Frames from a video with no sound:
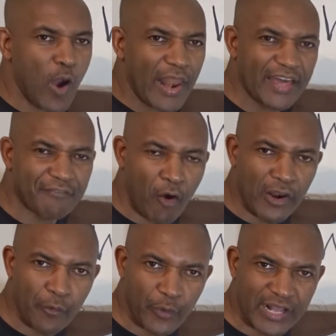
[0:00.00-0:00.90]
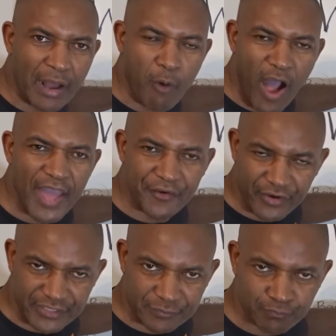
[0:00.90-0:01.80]
are left only with
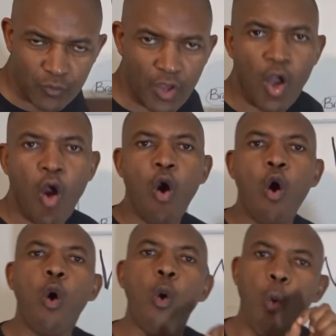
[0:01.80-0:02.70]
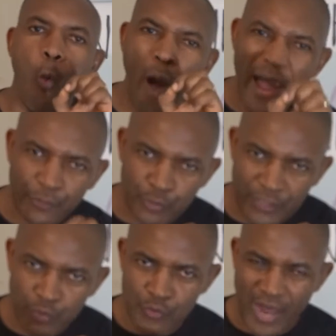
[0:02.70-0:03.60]
carbohydrates. Why do
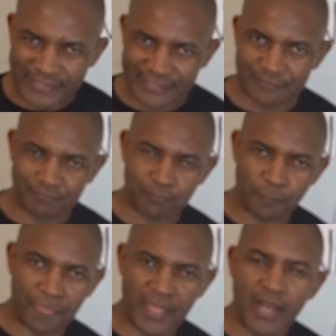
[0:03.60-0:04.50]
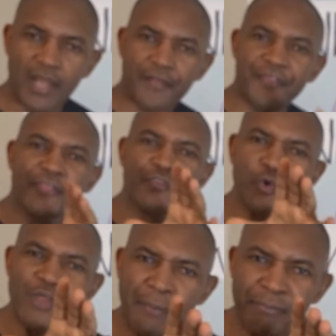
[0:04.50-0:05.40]
they do that? They
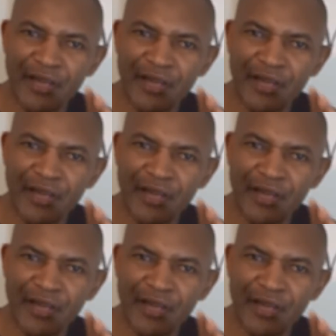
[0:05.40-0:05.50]
do that